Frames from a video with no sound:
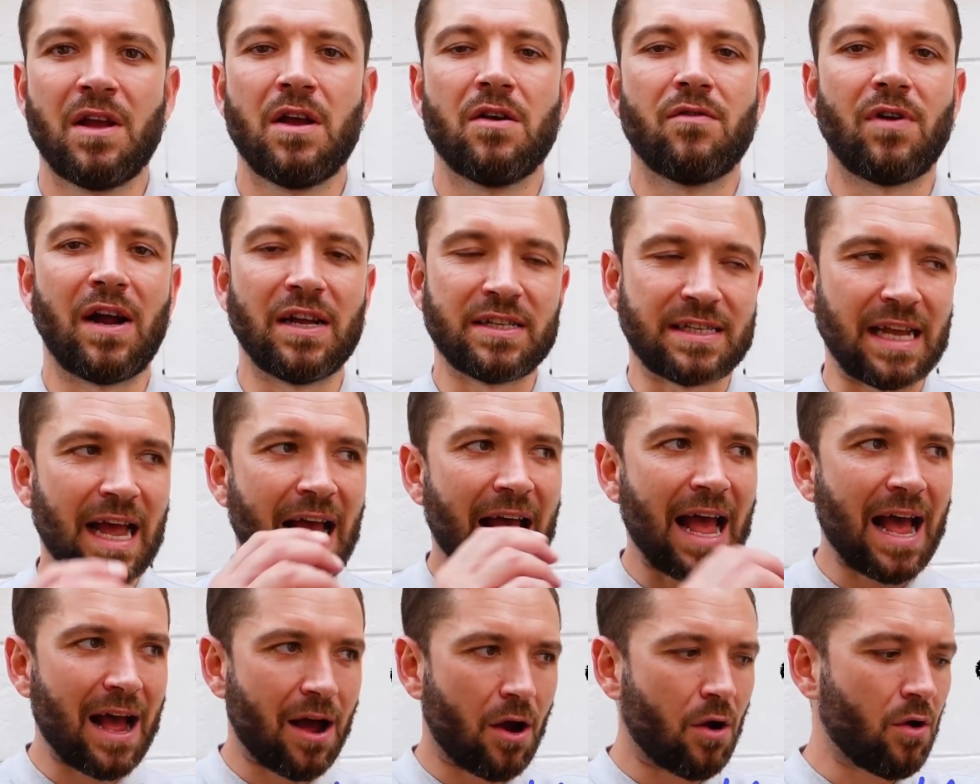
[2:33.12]
Right, so
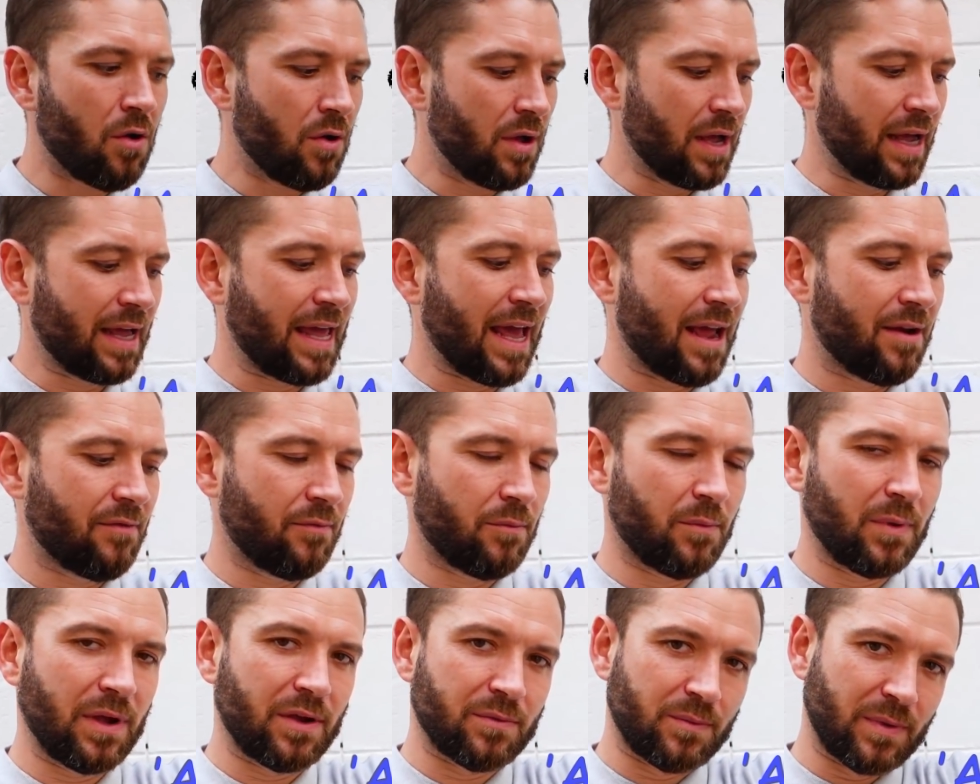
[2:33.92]
ow,
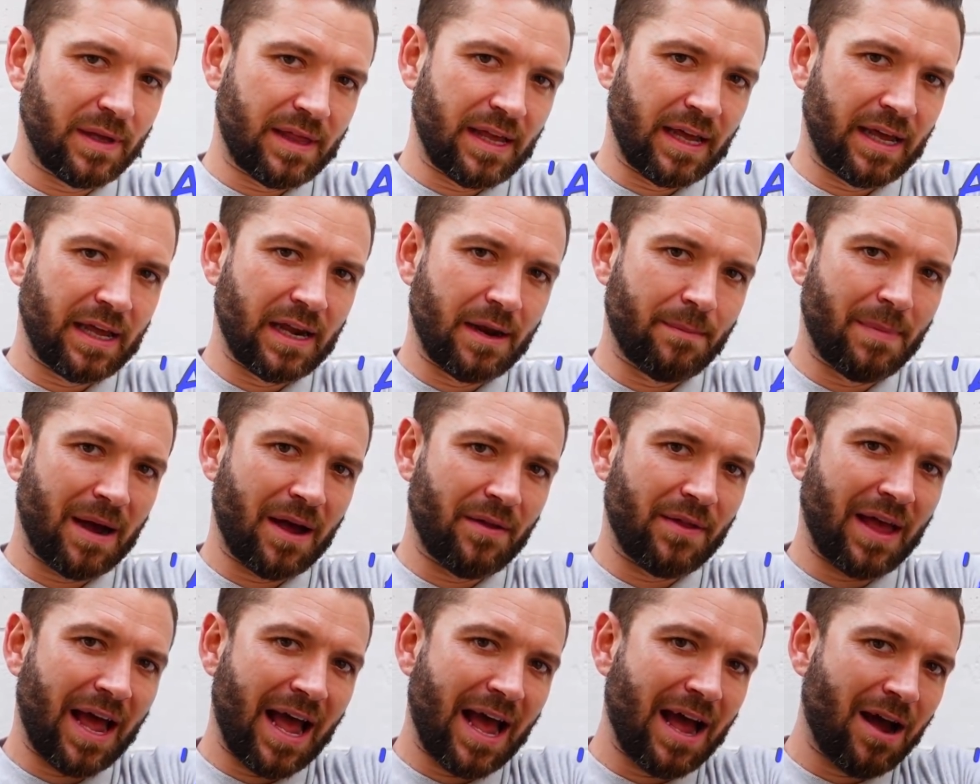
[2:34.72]
again, we're thinking
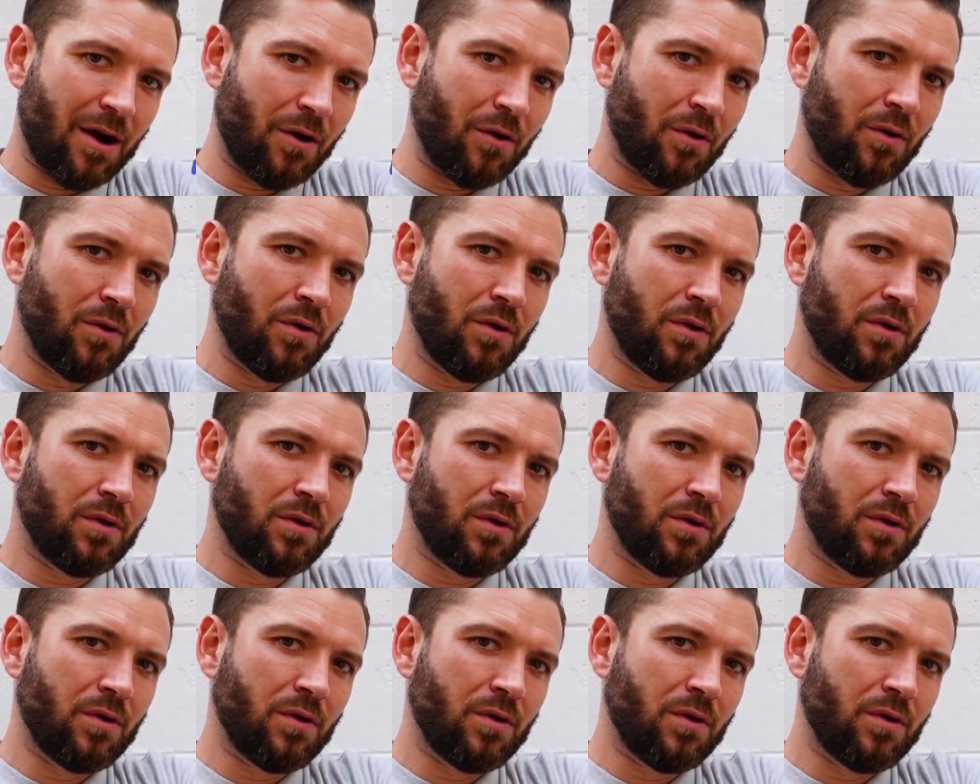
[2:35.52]
about the owl.